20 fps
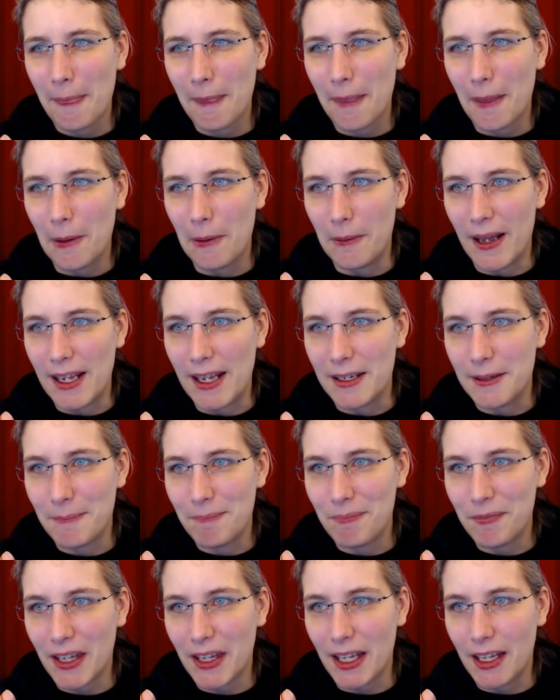All right,
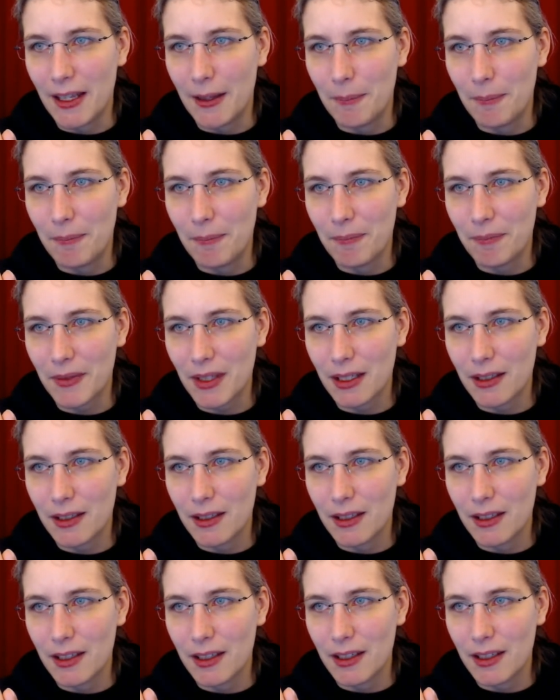um,
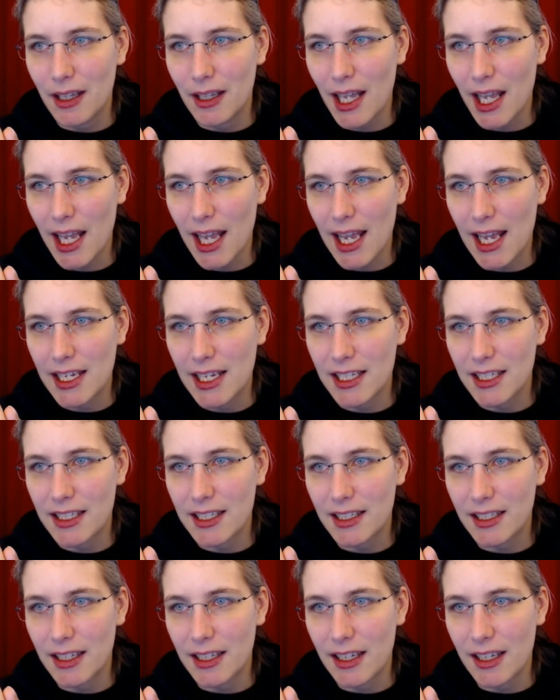and
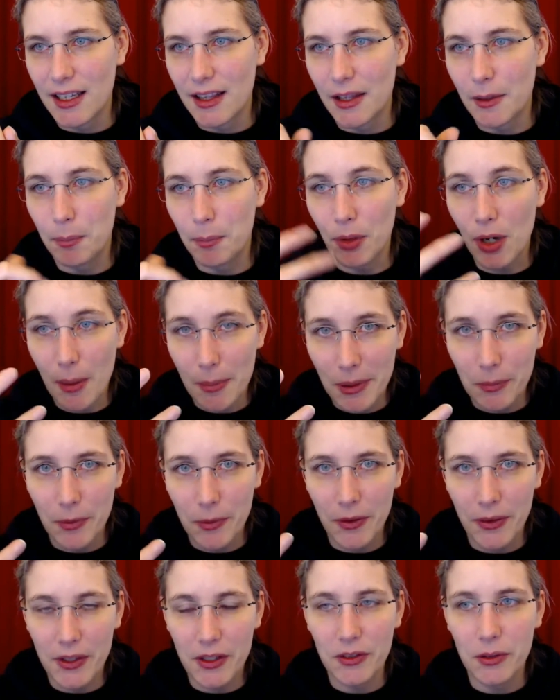uh, the problem
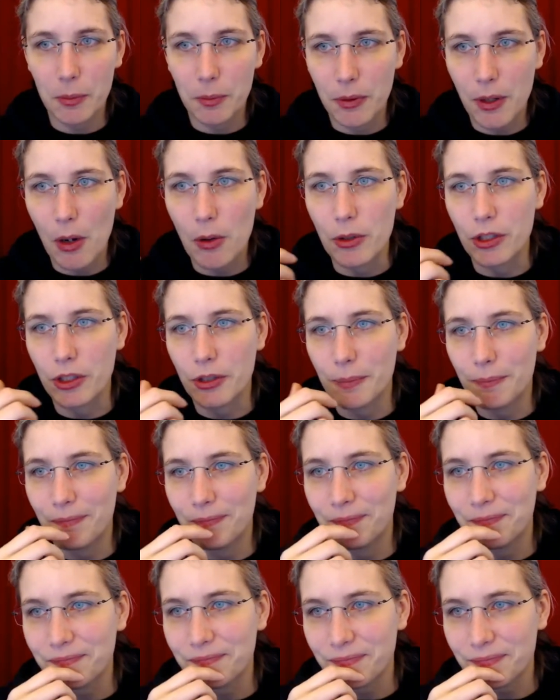with this approach
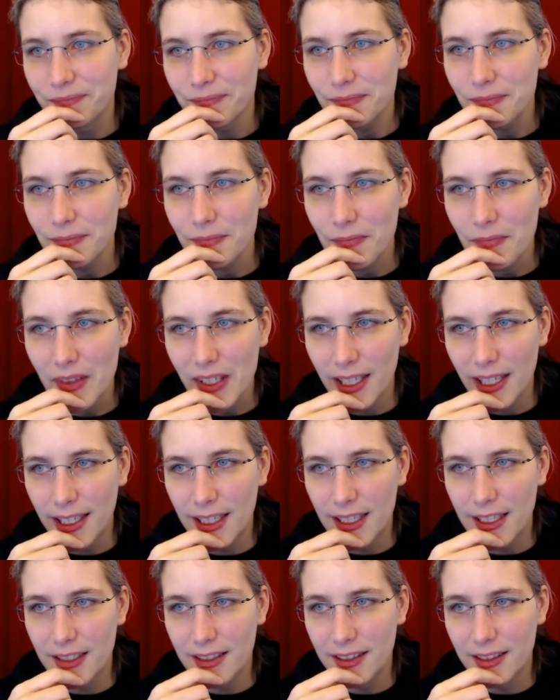
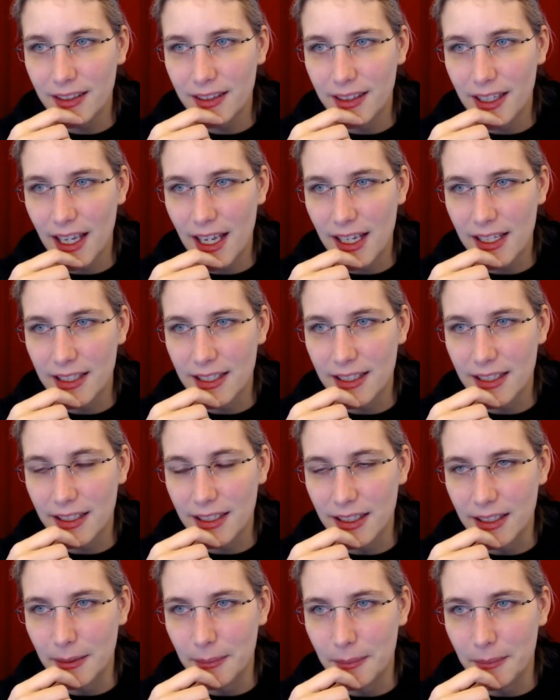is that
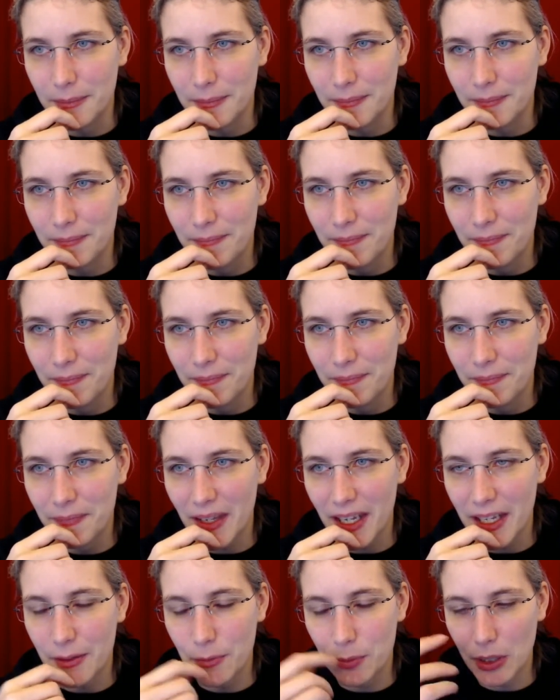um,
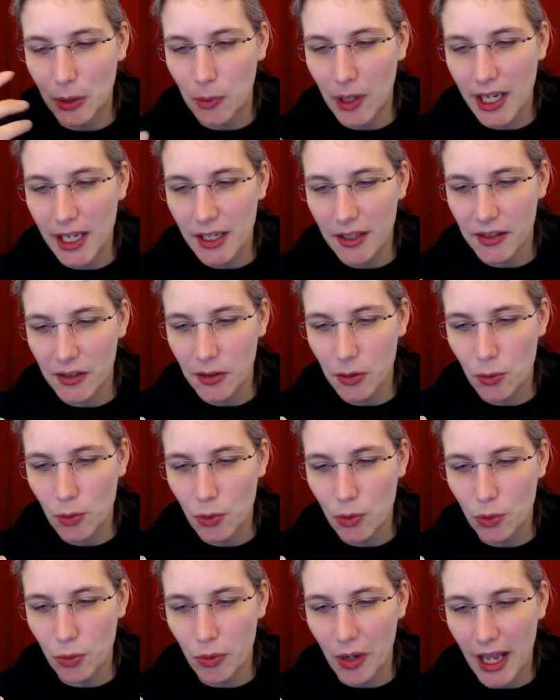it requires you
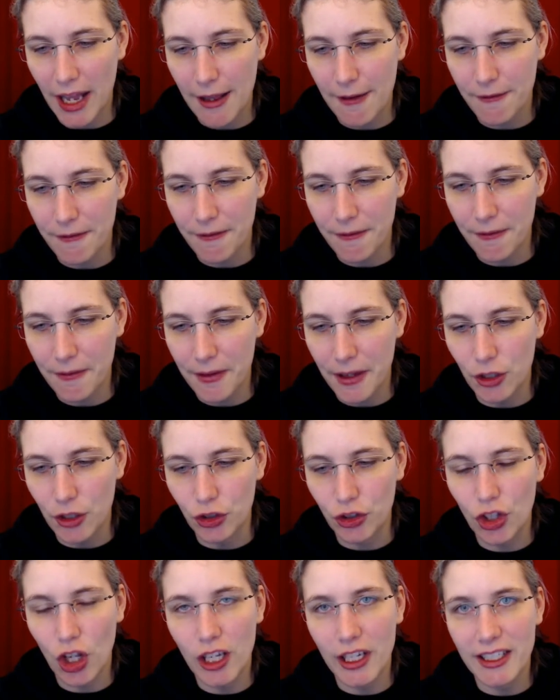to have a
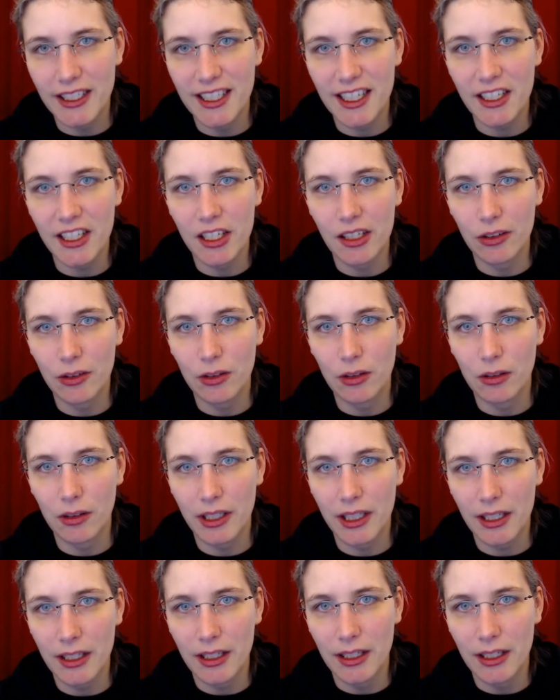solid Git history